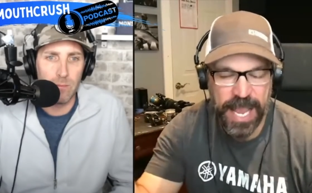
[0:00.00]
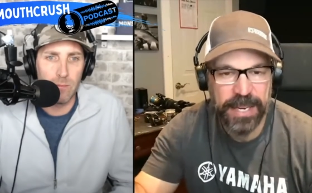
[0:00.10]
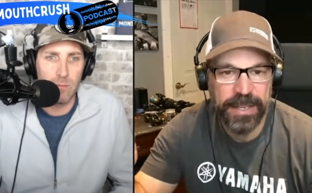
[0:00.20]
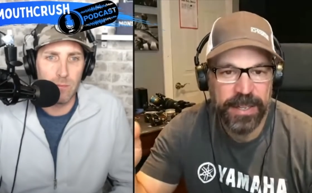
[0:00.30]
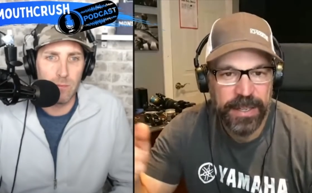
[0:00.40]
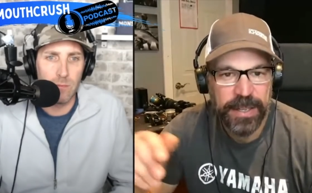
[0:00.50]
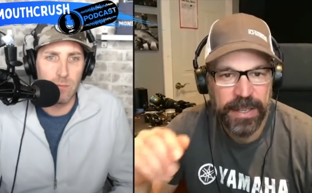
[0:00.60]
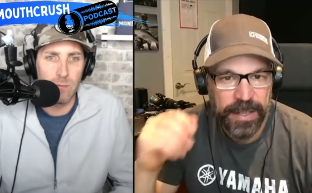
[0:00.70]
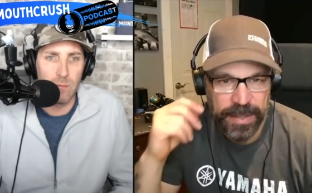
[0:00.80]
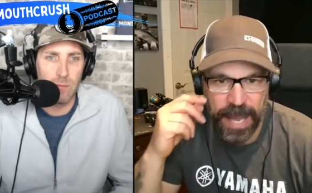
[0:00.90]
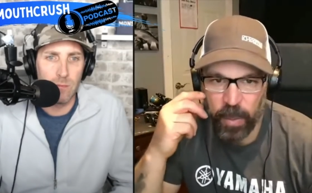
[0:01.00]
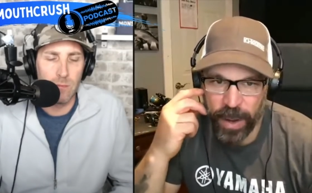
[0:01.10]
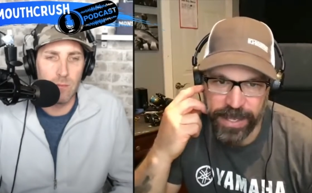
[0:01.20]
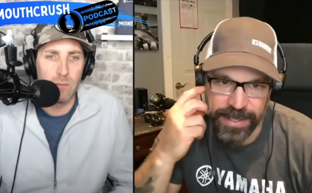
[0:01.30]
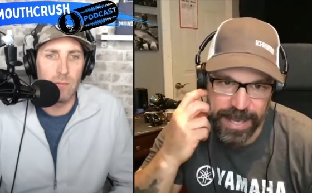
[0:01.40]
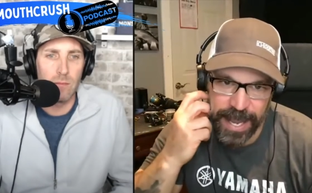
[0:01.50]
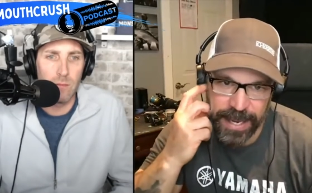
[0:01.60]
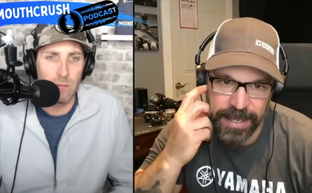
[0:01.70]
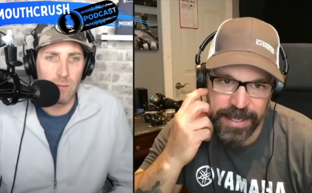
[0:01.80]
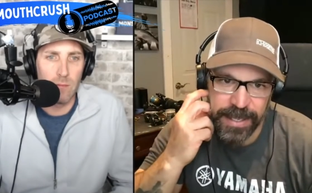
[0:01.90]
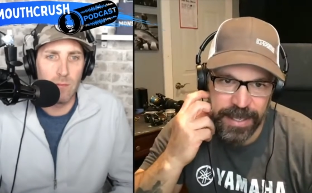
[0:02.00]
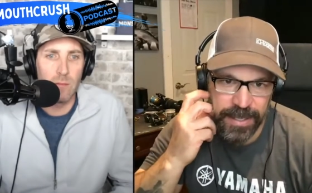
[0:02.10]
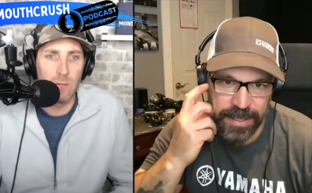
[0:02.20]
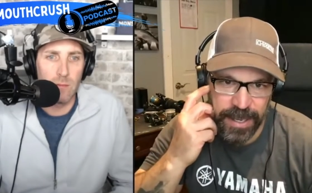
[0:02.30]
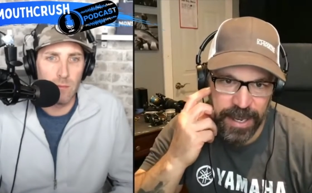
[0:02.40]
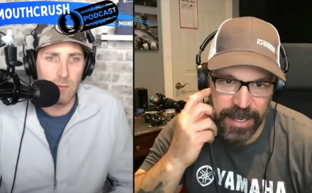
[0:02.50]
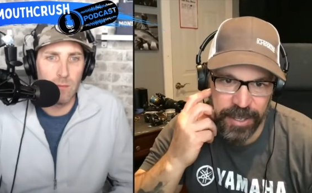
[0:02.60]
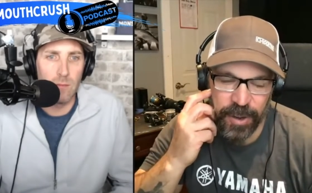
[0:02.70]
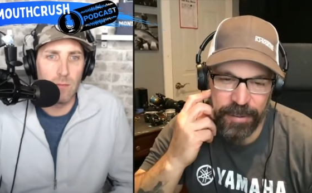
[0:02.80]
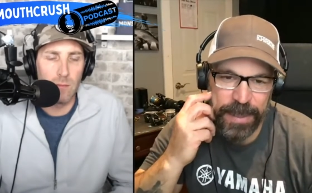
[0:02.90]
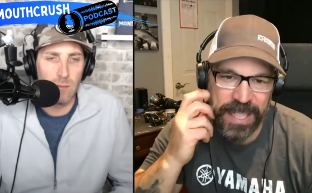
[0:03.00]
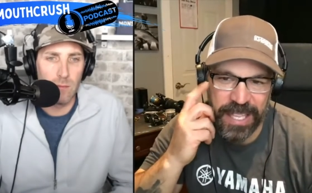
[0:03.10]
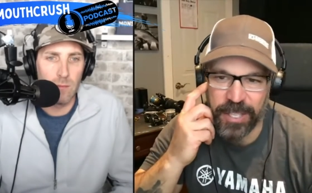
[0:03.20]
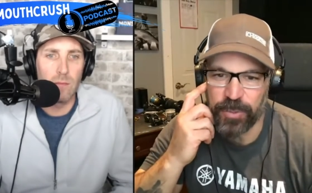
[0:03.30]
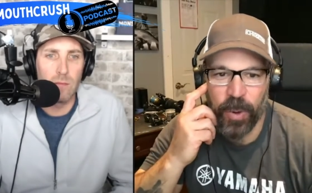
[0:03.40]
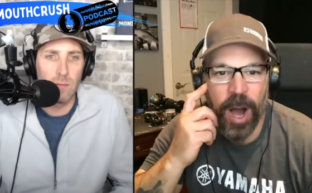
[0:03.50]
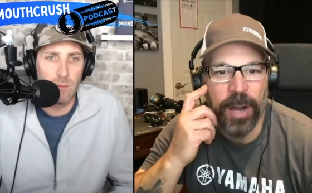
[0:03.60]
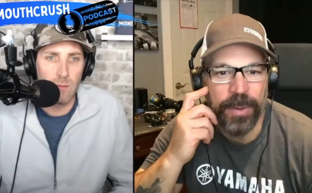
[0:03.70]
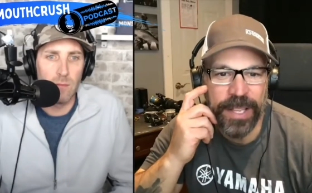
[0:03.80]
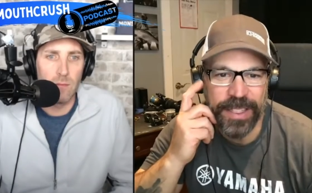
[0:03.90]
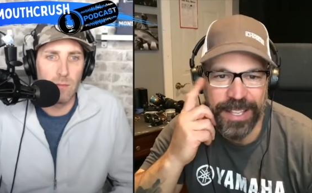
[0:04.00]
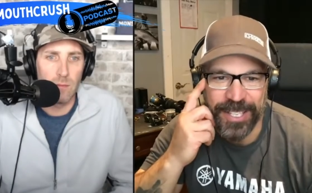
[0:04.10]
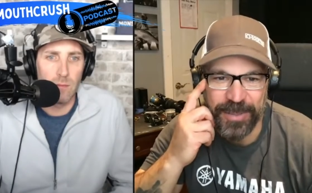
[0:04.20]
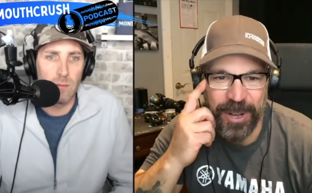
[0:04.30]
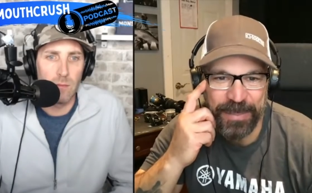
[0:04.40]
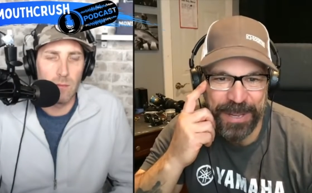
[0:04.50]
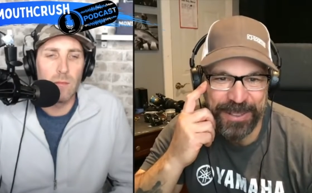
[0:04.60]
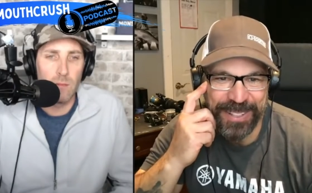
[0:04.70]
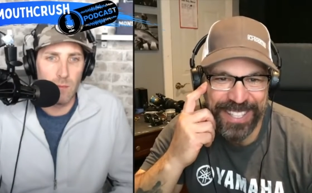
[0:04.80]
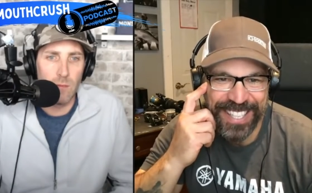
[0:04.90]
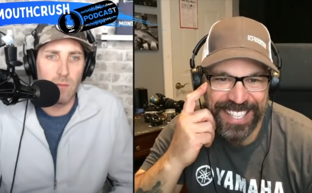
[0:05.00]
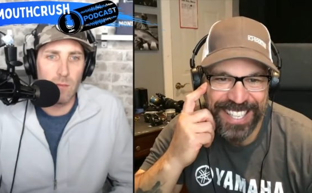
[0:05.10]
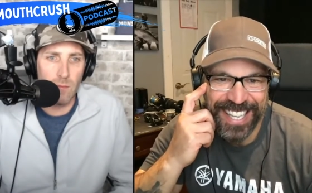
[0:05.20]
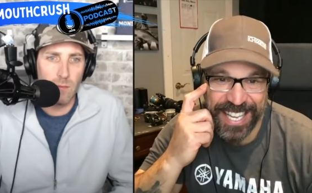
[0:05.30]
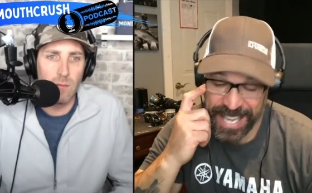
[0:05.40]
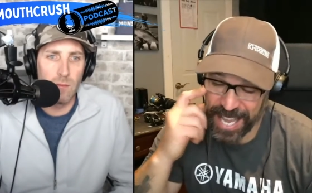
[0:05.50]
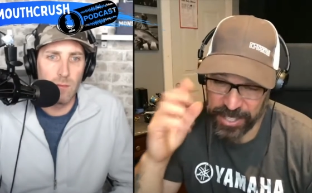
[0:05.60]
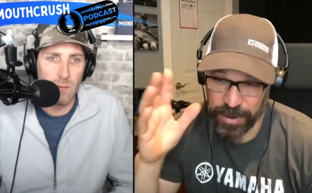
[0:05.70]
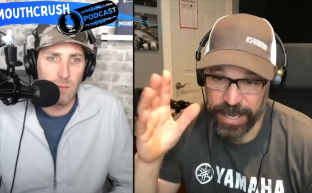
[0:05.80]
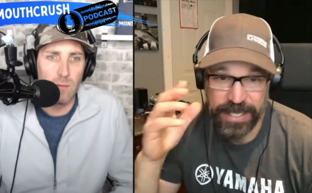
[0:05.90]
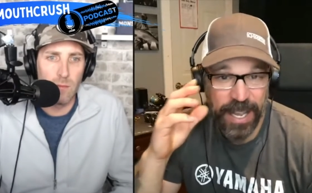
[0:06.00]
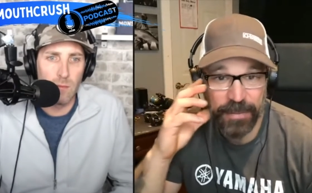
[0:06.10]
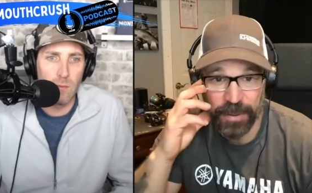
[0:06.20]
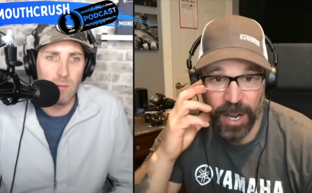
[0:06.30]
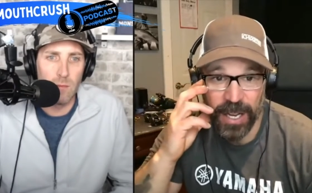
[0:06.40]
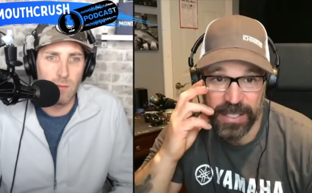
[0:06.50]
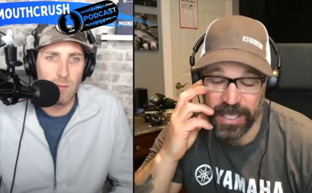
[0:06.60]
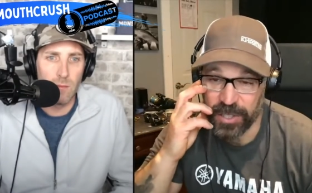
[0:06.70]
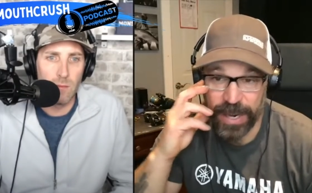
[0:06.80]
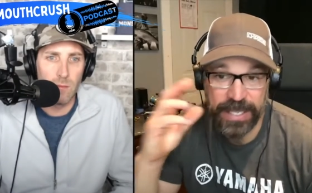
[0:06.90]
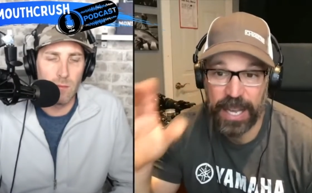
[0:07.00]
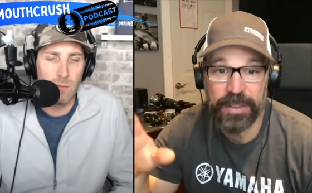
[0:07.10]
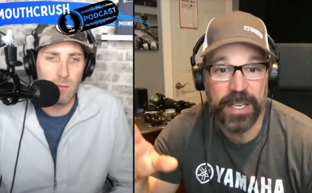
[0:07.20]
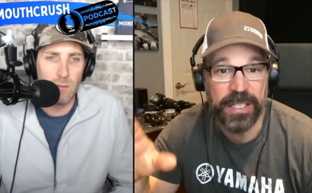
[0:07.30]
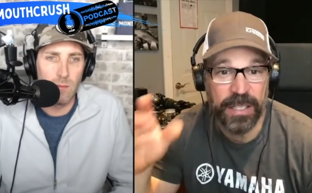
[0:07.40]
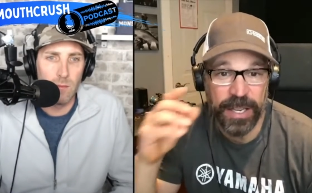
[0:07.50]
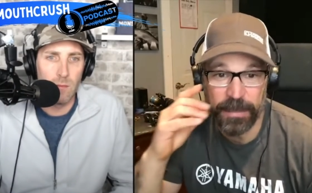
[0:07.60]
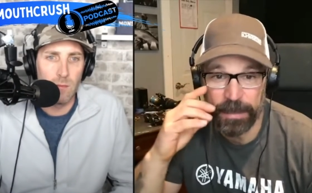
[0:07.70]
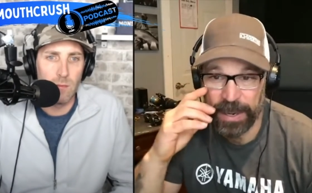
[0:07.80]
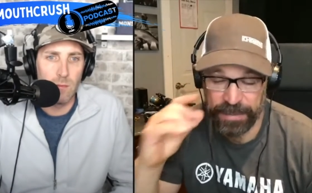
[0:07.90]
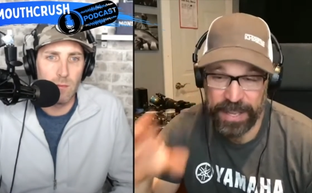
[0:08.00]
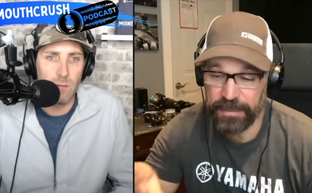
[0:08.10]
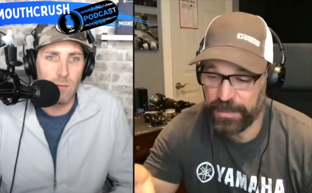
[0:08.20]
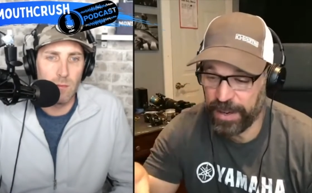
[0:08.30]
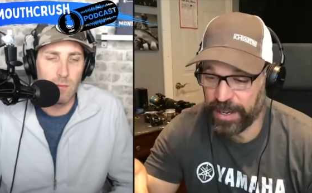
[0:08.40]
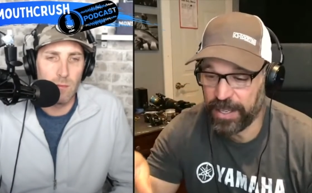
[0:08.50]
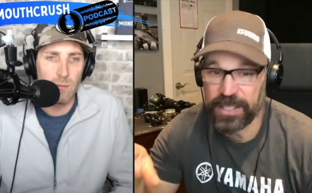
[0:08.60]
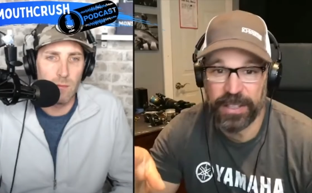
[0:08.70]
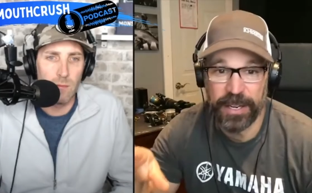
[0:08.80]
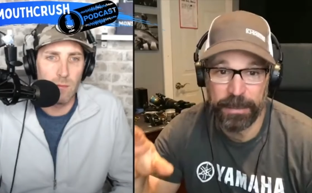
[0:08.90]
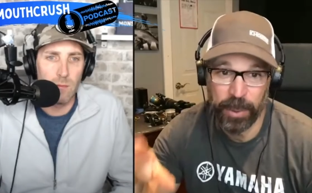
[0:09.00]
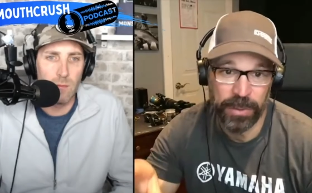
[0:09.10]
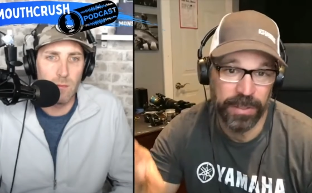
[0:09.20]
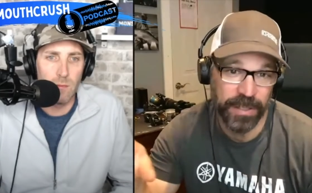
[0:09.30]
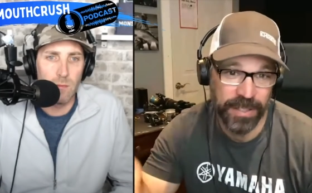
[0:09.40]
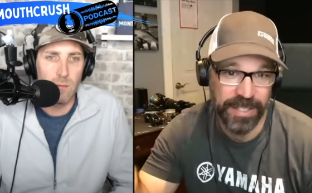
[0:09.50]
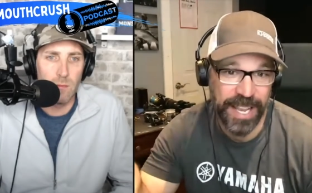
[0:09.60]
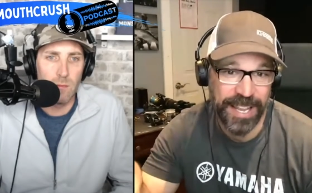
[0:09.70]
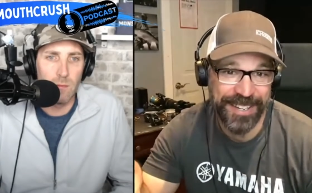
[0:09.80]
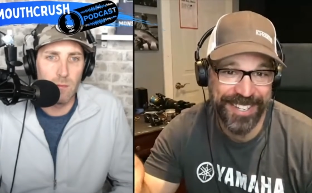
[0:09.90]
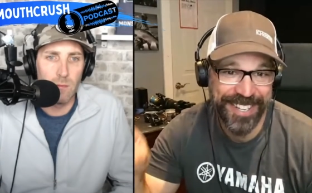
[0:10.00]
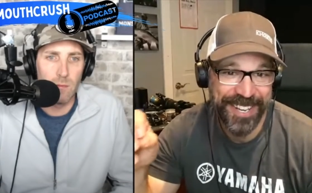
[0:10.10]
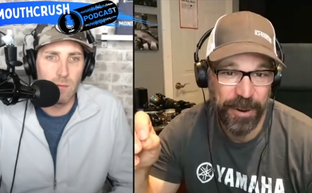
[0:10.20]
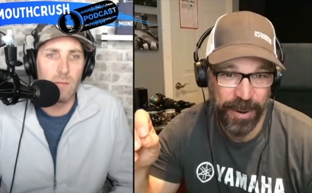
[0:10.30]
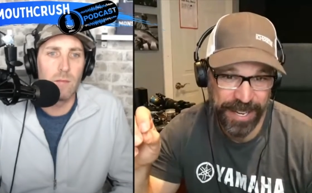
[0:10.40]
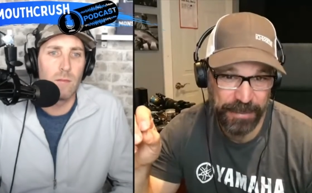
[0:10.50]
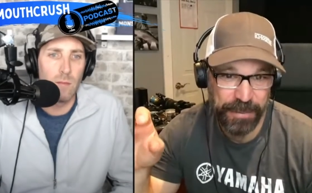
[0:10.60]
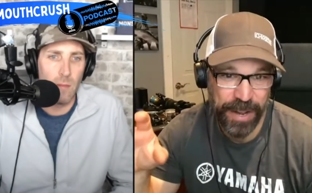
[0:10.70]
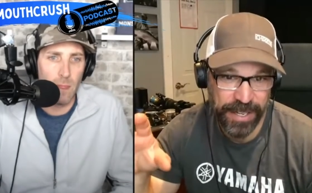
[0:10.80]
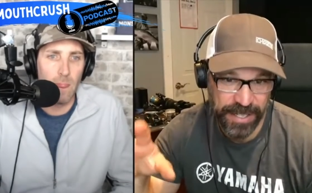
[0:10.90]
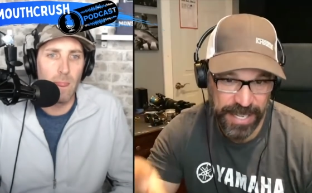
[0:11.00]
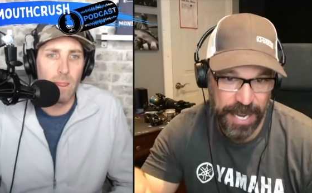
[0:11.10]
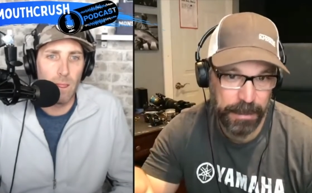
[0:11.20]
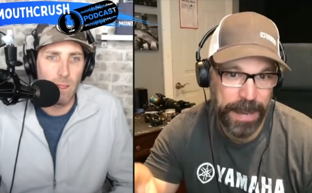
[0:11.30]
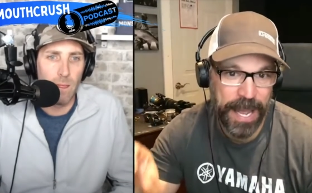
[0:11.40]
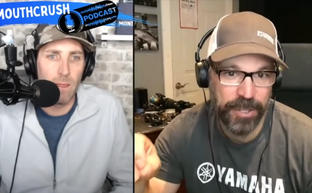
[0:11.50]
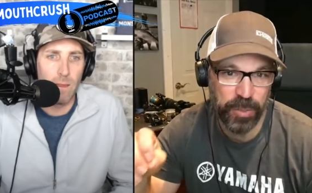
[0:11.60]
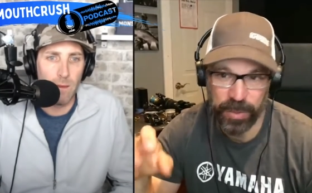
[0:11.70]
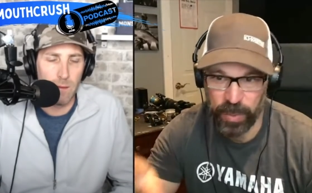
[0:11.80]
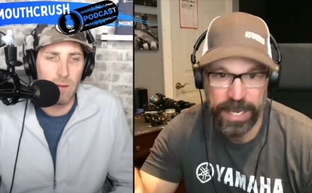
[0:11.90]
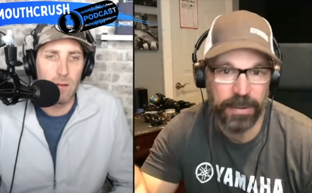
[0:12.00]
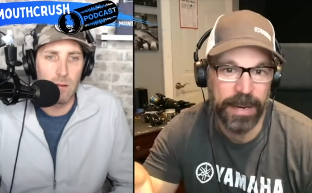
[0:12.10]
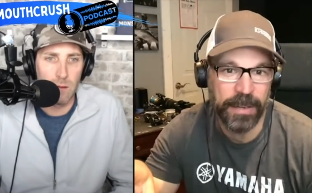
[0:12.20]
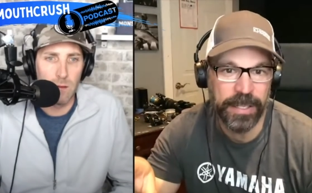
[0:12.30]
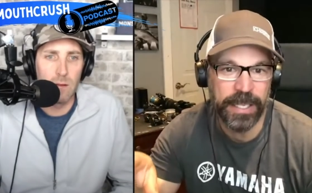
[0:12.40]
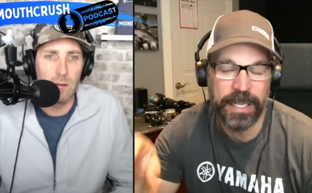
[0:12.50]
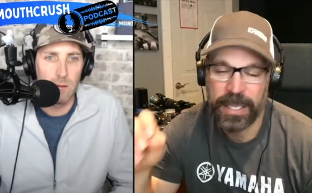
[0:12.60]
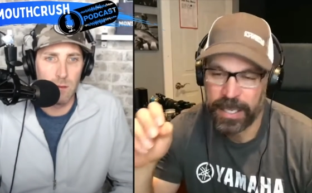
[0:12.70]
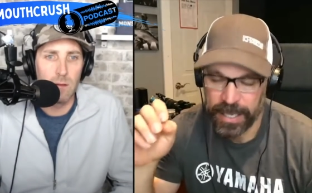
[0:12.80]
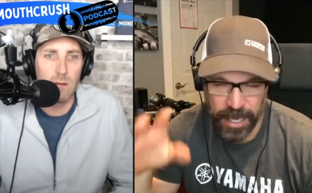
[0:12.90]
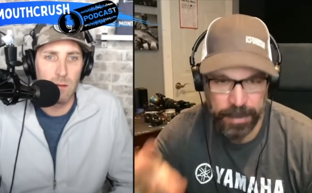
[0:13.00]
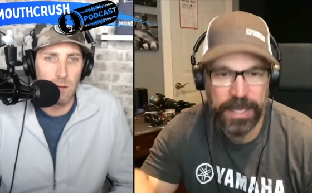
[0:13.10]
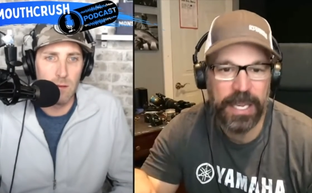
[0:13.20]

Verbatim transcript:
Speaker 1: sand. That white sand is, uh, you know, everybody thinks rock when they think smallmouth, mm-hmm. and yeah, it's great to have rocks and it's great to have an isolated. But if I can find an isolated boulder on sand, or I can find a sand patch with weed around it, I'm